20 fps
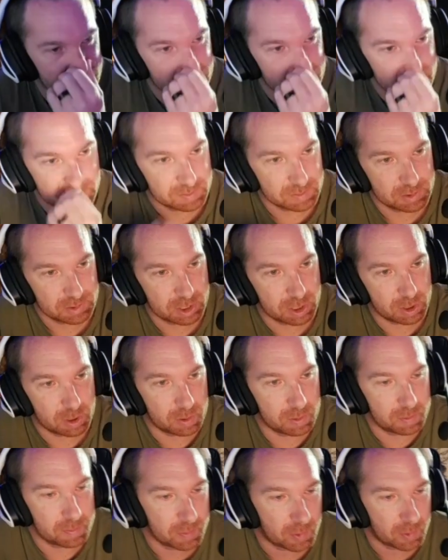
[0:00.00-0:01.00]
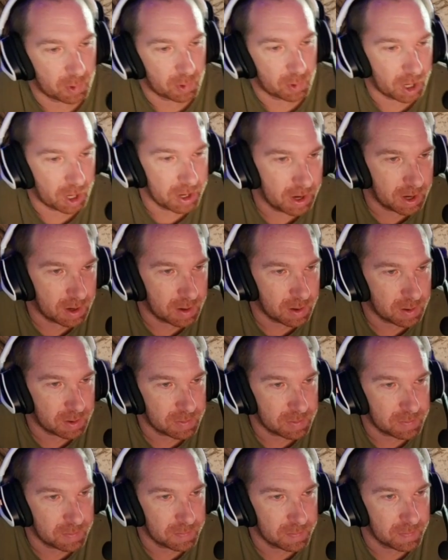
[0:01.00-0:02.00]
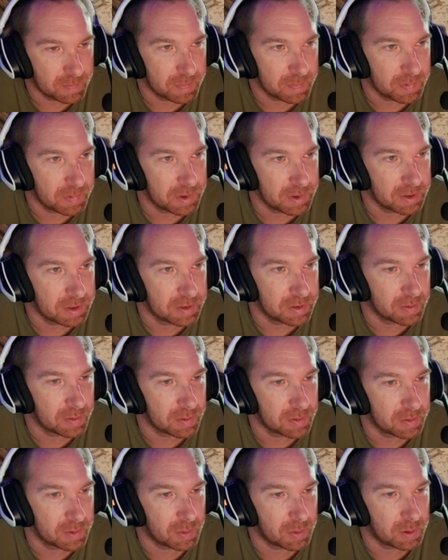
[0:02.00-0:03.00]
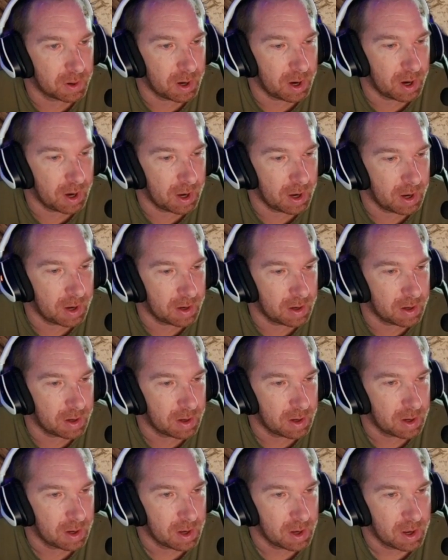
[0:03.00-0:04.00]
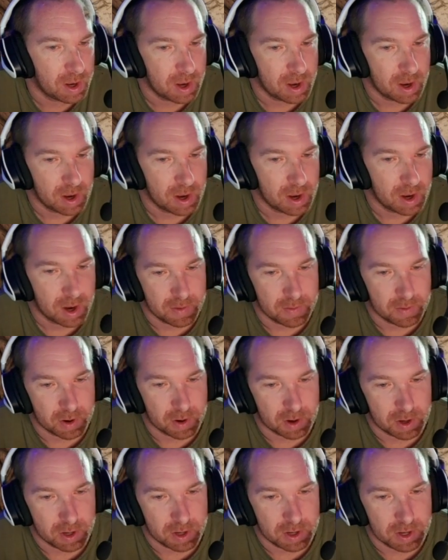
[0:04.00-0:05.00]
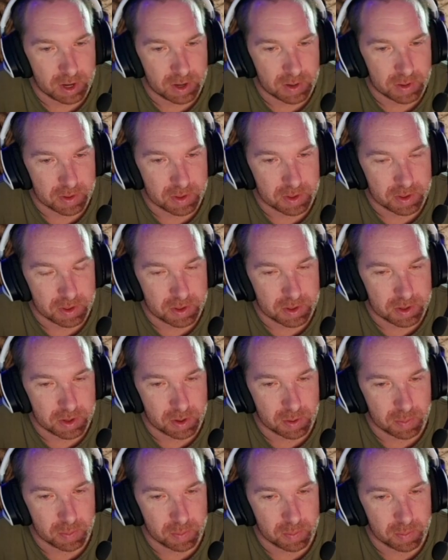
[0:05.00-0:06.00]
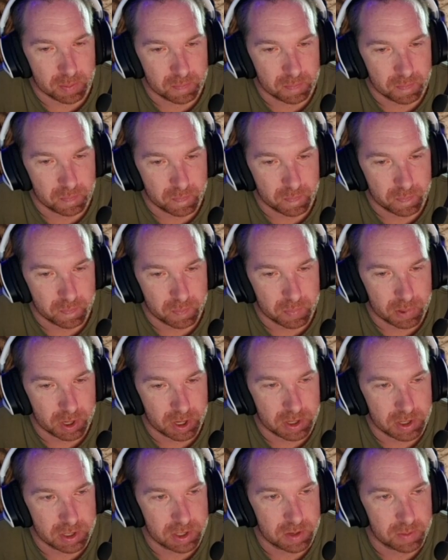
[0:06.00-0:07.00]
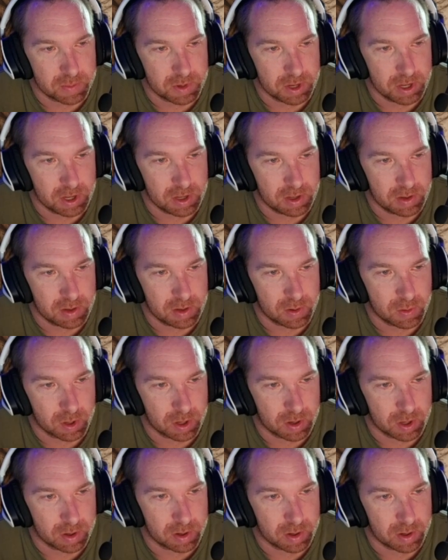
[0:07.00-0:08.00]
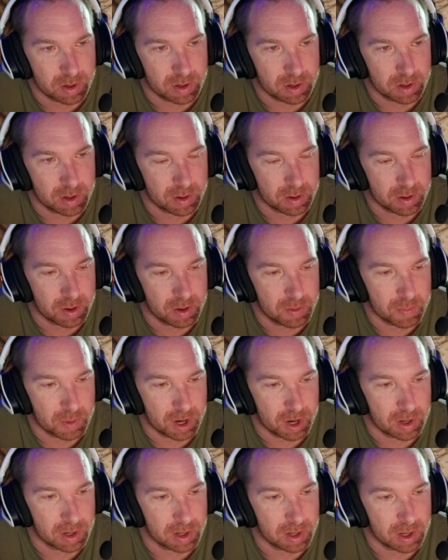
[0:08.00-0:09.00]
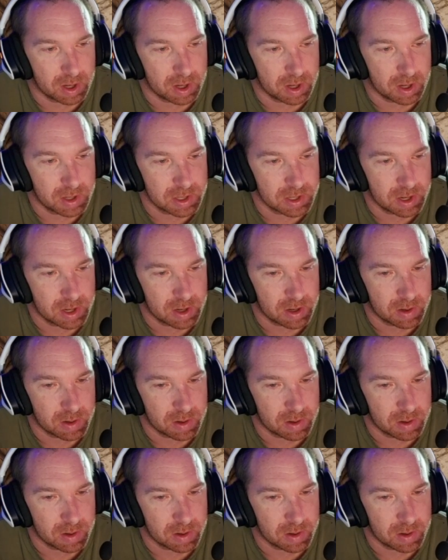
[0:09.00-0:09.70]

So right now, this is where we're at. I've already got them pledged to me to where they're in my alliance now.